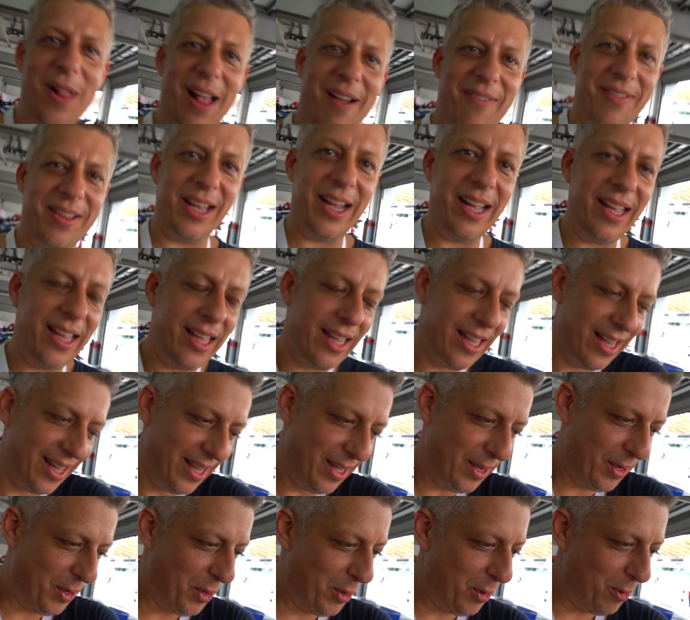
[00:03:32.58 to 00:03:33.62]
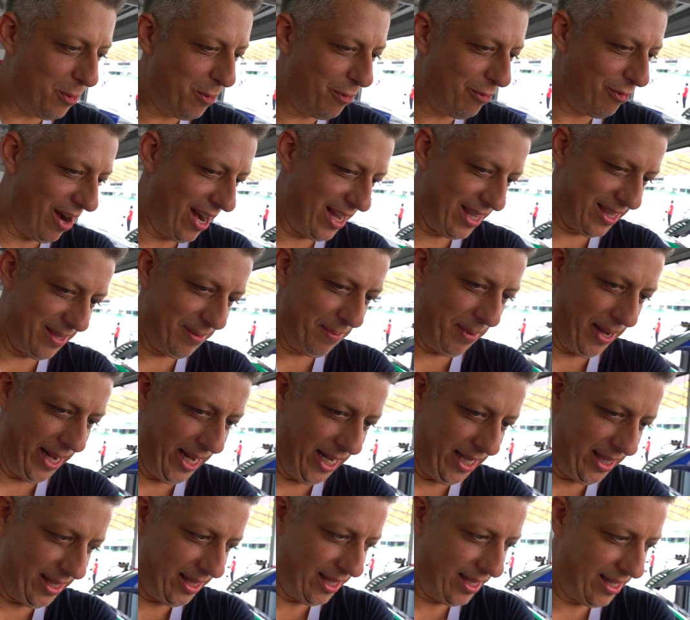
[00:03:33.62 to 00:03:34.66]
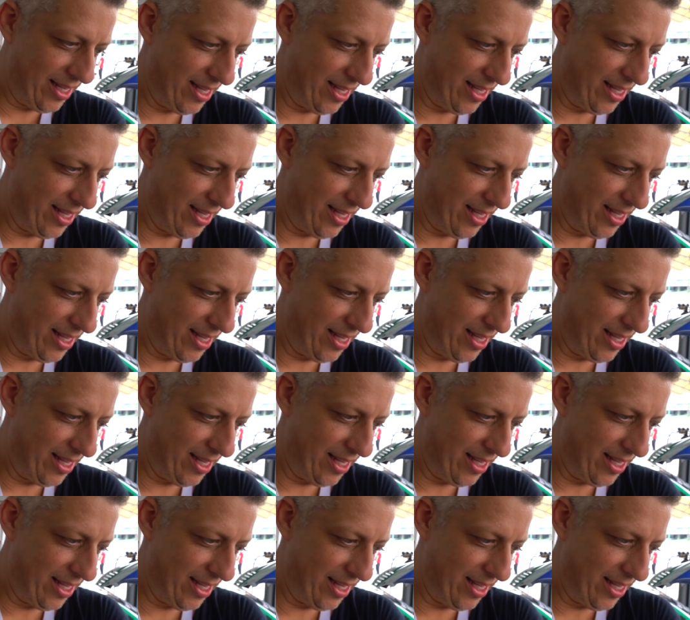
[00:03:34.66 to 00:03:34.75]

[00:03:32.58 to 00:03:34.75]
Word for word: having a cool friend, man.